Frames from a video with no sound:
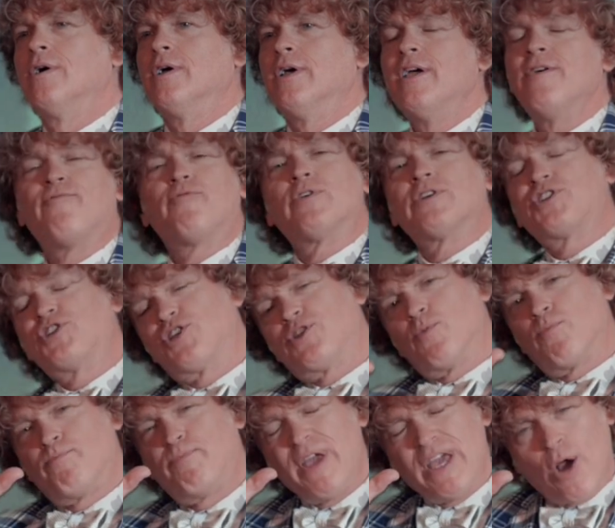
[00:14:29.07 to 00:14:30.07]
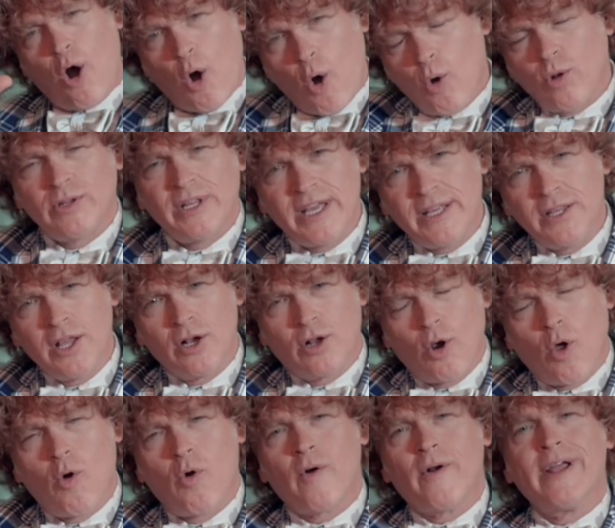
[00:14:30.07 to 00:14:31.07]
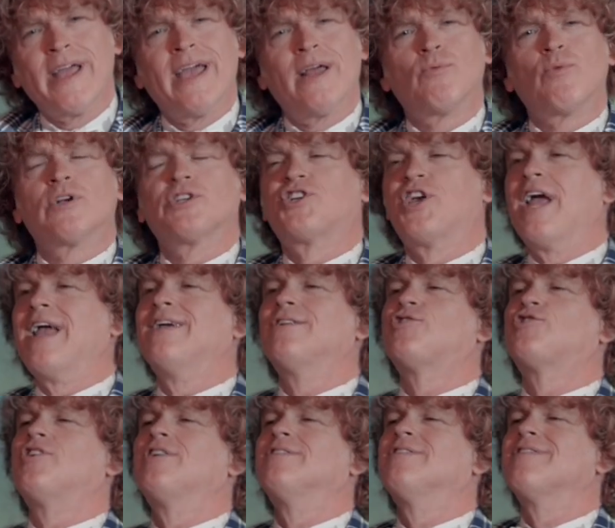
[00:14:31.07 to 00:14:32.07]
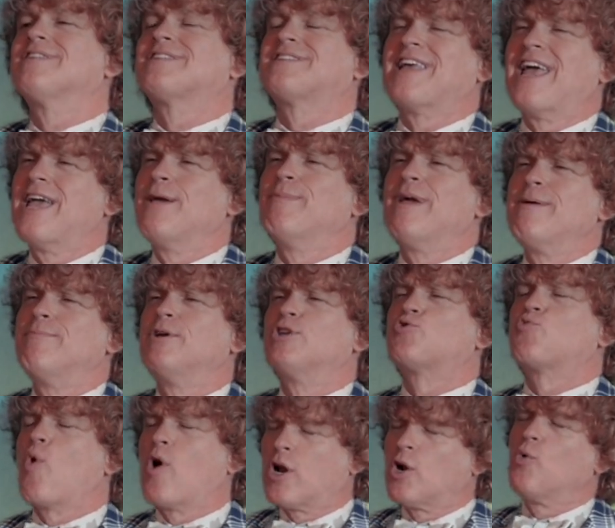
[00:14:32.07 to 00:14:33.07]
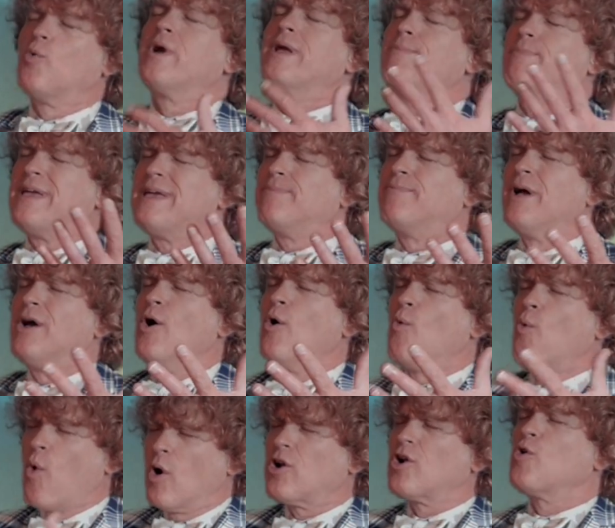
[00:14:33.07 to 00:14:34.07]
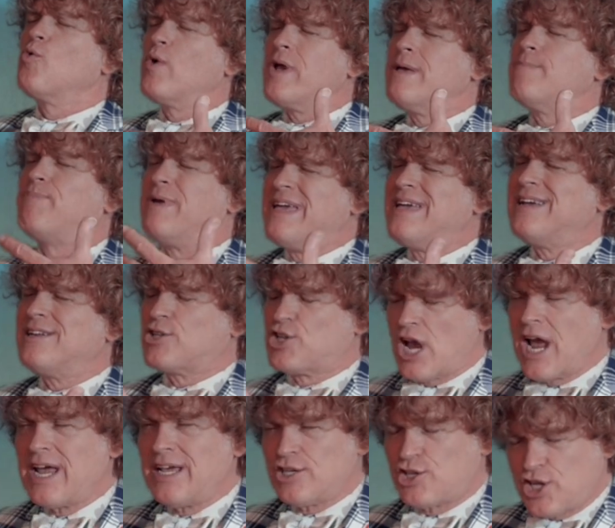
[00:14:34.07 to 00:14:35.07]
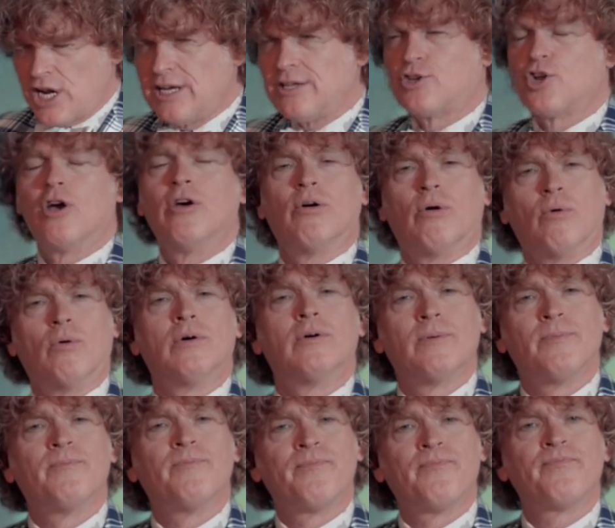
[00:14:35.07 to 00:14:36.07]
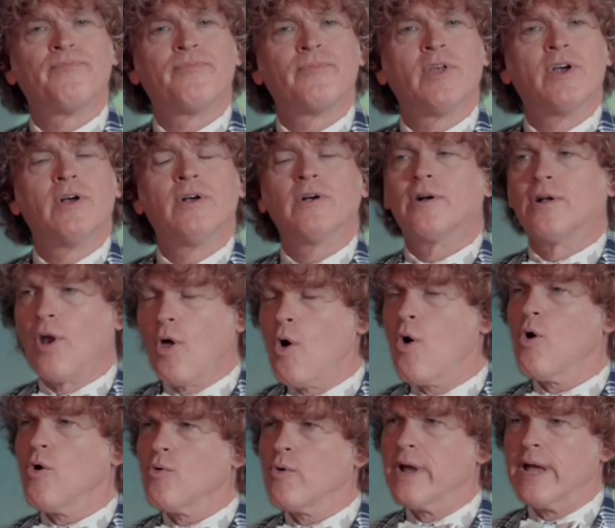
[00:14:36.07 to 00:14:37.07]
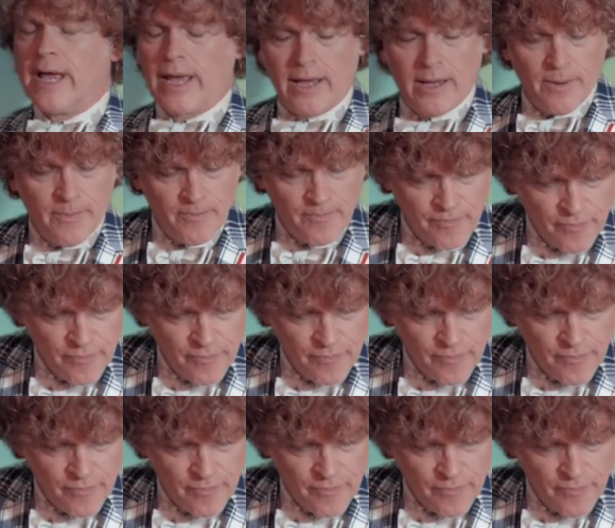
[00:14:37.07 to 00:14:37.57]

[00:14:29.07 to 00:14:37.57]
if we're beholding the glory and we're changed into the same image what are we be what are we being changed into glory